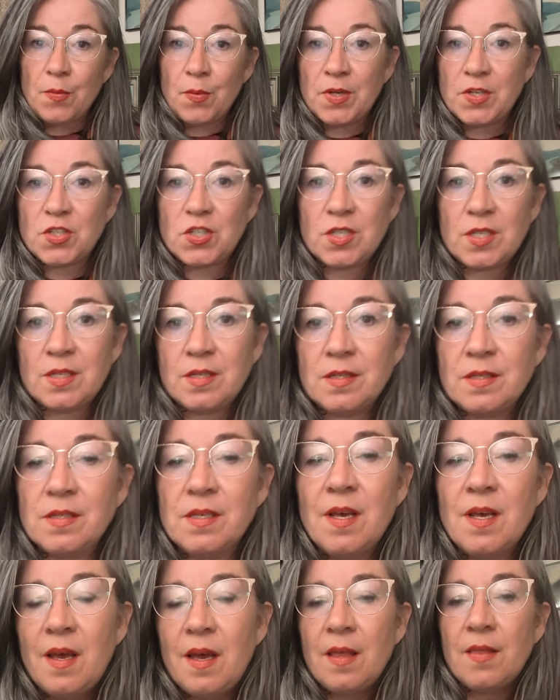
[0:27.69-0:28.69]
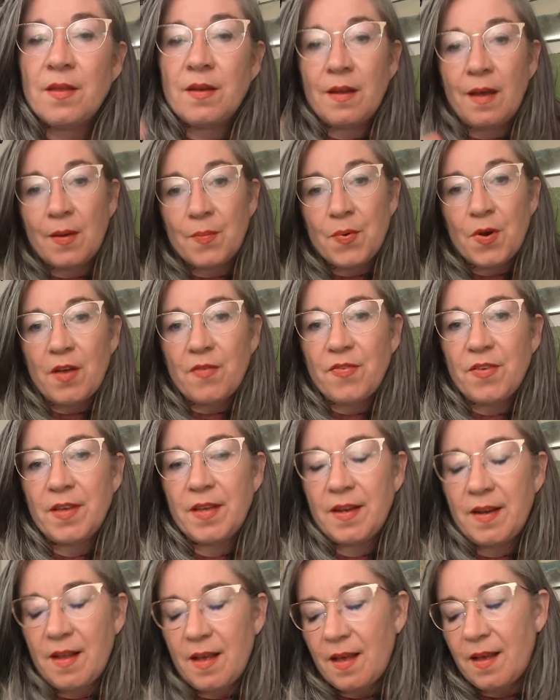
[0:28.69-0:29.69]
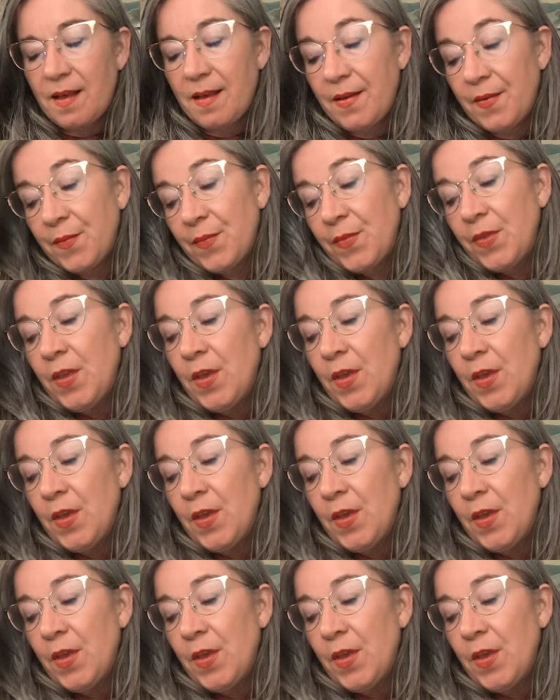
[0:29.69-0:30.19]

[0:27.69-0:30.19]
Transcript: which is the nonprofit,